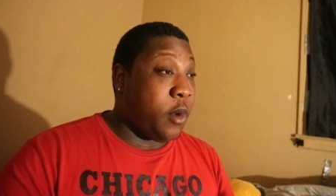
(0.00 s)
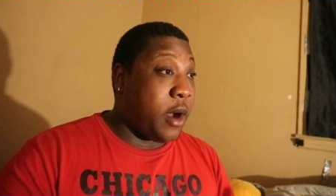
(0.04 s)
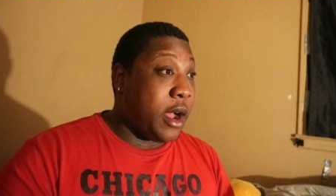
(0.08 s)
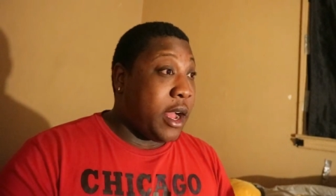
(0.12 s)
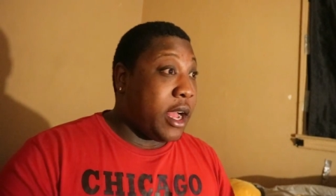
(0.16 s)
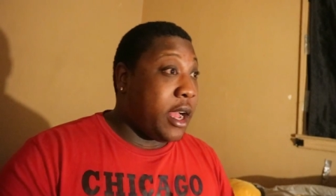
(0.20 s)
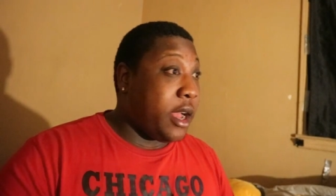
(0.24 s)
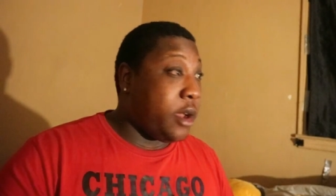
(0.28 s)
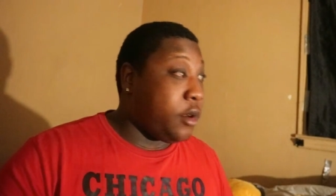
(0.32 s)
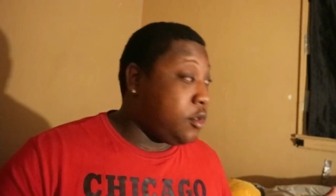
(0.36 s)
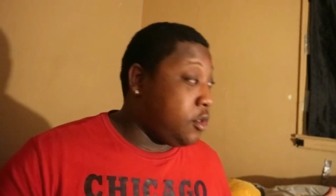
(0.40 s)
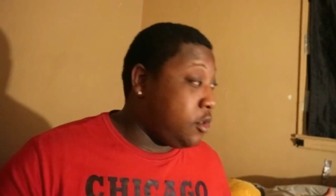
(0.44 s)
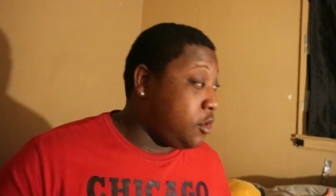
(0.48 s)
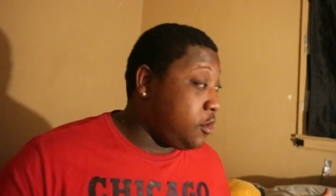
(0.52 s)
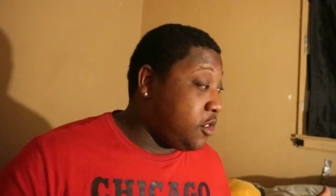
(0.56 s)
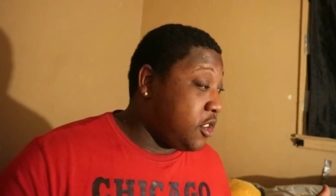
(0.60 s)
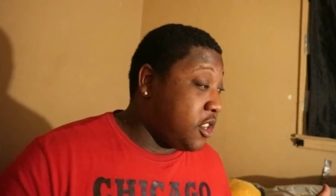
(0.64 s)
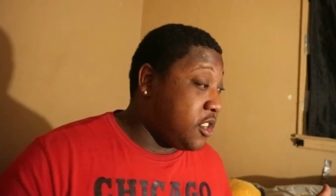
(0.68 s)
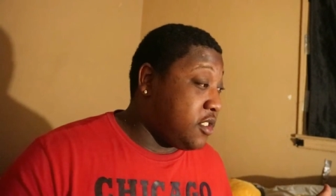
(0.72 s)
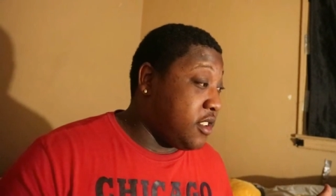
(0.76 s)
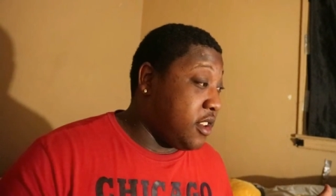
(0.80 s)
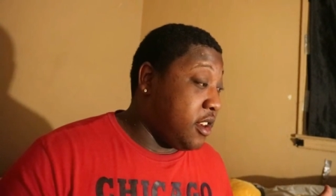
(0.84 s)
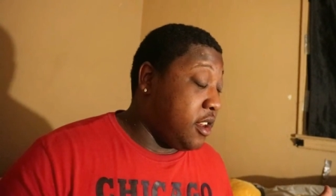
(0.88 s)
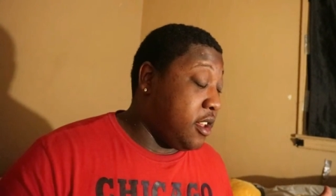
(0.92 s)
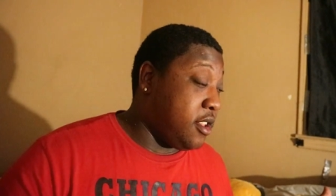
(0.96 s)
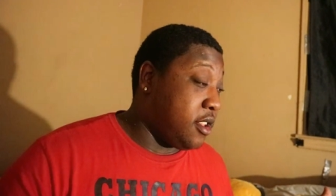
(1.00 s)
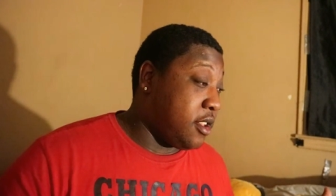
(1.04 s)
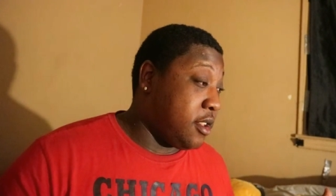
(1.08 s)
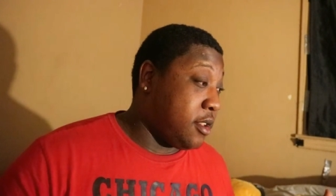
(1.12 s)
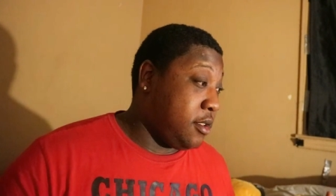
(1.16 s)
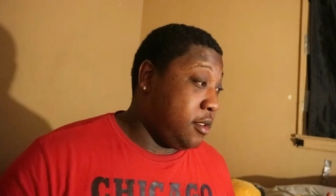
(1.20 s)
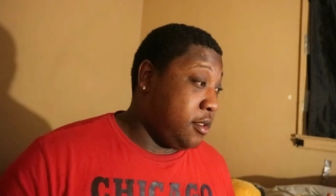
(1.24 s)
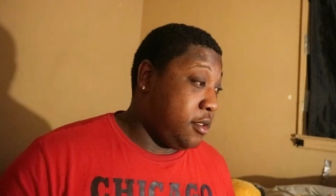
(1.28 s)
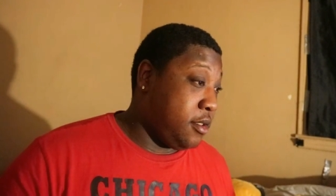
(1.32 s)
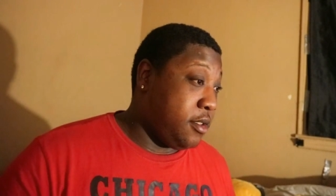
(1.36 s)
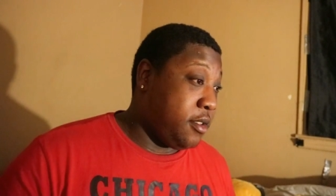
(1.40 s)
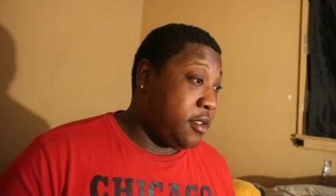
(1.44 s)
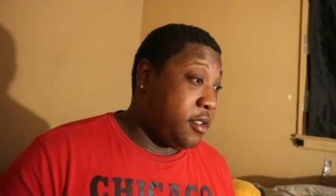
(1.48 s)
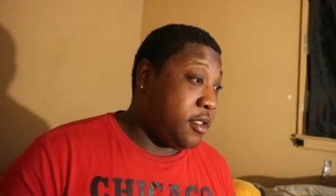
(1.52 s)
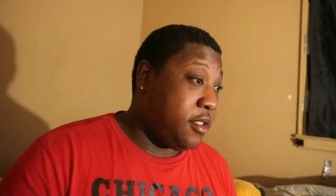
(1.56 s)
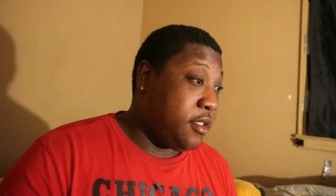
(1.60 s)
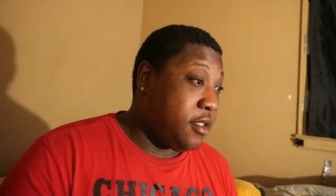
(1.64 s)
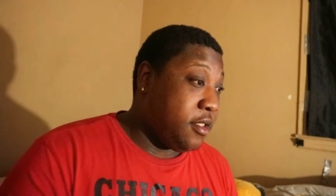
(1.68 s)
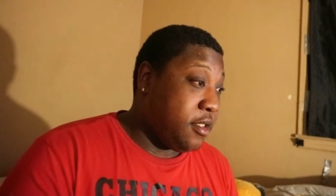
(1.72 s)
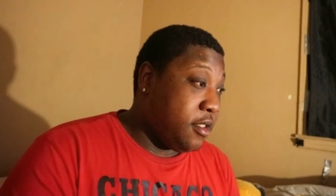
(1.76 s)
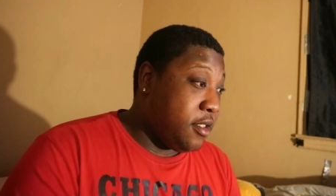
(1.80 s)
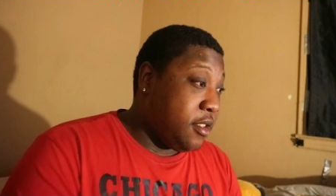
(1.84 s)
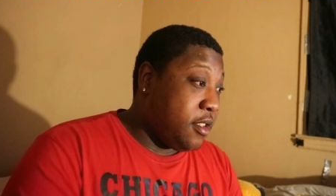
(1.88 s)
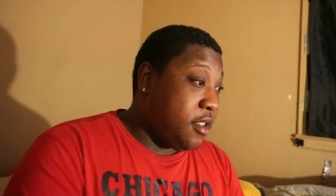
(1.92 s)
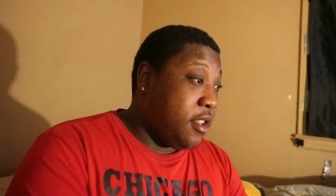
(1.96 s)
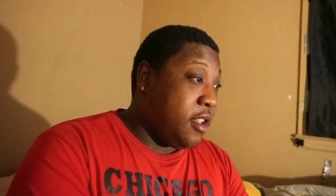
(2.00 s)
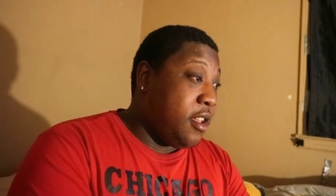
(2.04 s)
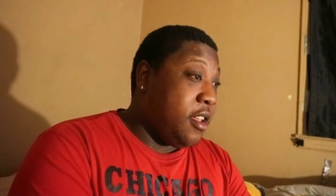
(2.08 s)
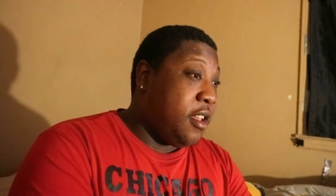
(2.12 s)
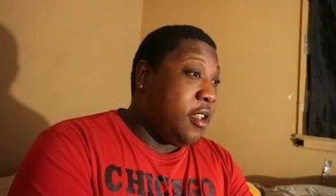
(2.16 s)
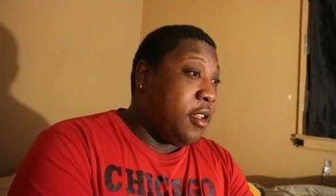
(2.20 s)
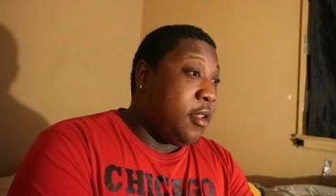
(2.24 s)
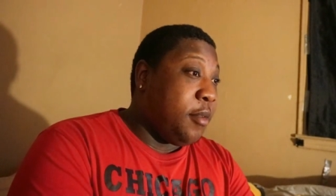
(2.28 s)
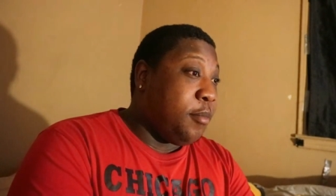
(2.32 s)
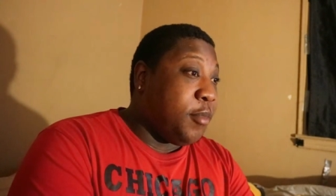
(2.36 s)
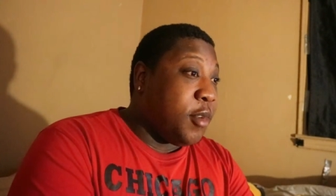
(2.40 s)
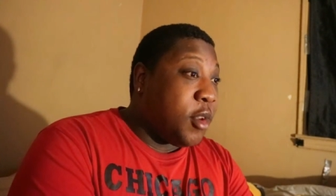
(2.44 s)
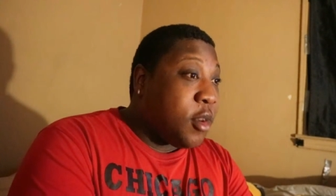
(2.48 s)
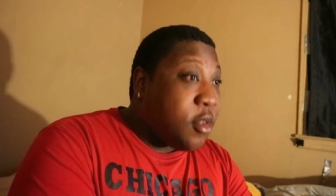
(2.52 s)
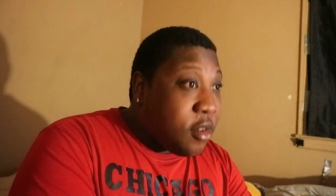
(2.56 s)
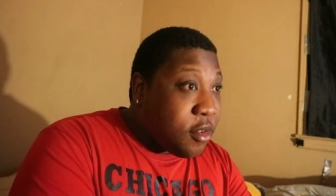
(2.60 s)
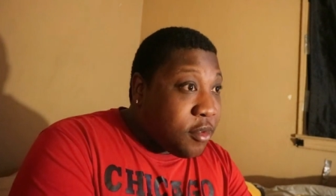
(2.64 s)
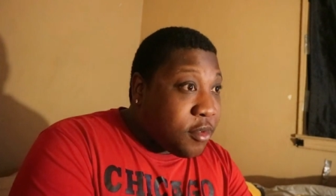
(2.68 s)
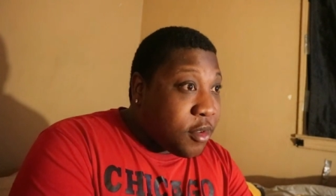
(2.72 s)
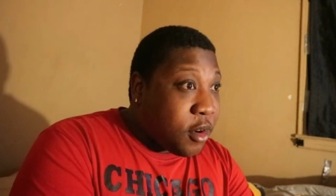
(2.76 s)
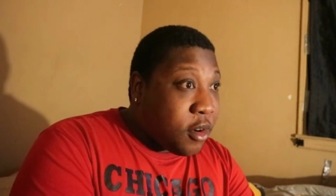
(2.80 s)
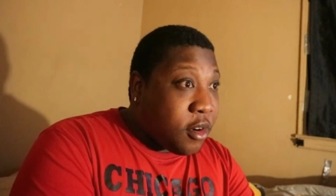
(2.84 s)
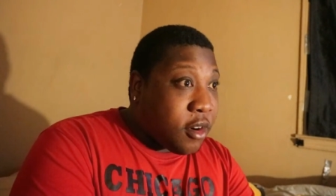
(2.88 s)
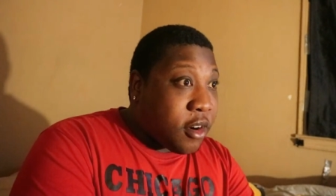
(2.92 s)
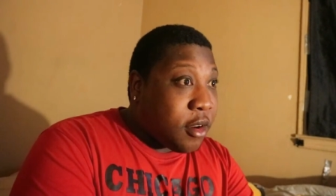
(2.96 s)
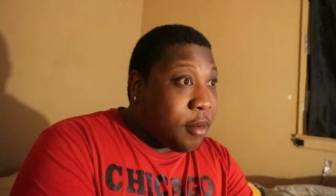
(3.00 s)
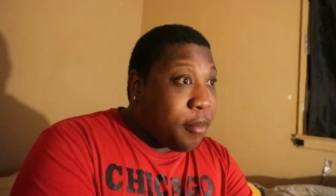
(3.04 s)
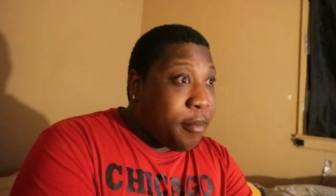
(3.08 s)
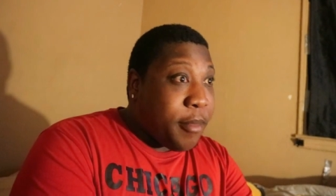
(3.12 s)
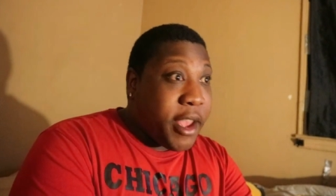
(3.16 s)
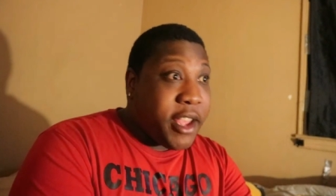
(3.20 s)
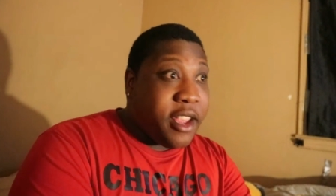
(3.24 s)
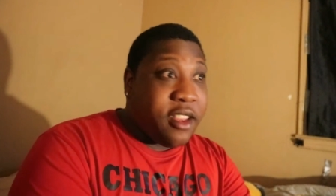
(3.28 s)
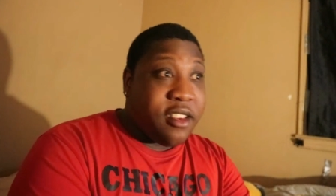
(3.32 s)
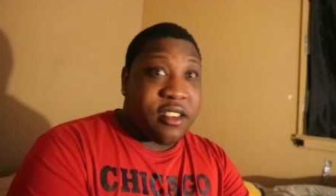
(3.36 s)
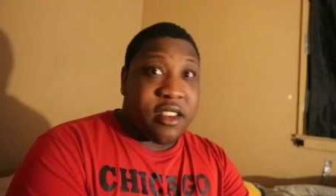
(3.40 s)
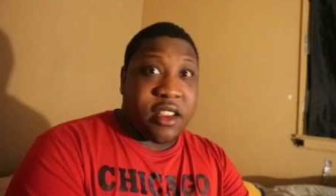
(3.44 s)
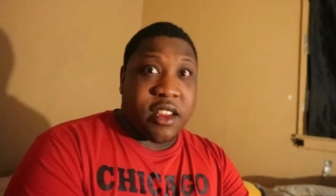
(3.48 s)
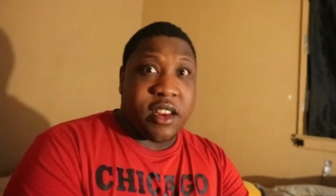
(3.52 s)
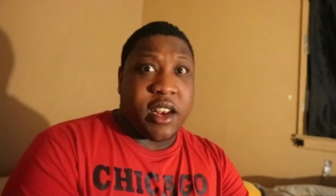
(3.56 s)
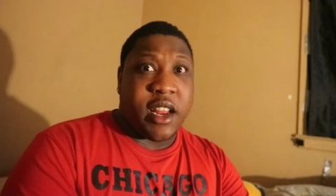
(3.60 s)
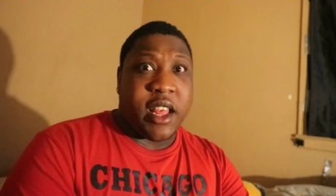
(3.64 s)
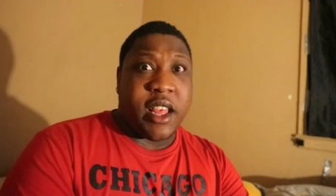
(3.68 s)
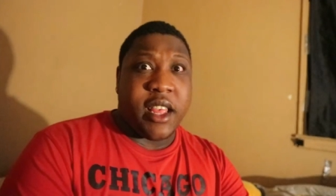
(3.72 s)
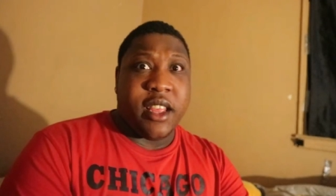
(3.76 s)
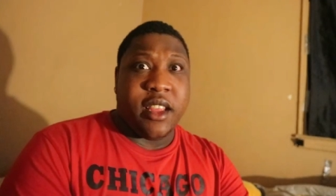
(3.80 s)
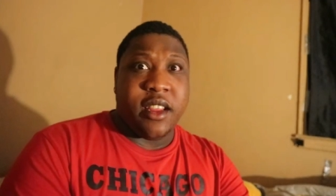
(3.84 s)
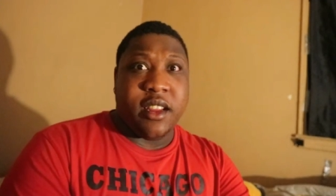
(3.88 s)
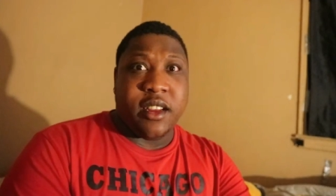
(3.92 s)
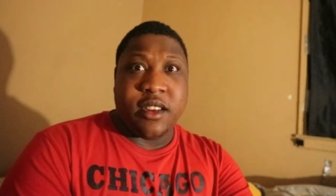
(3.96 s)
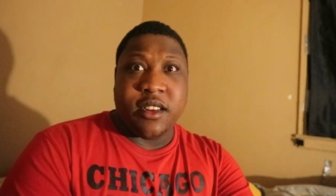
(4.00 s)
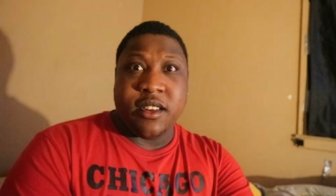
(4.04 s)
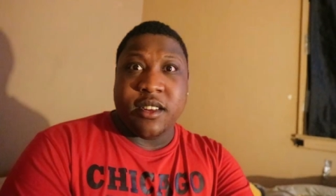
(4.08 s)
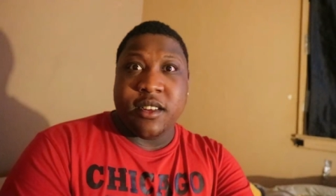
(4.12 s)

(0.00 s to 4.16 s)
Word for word: wow, you just look beautiful or amazing. Like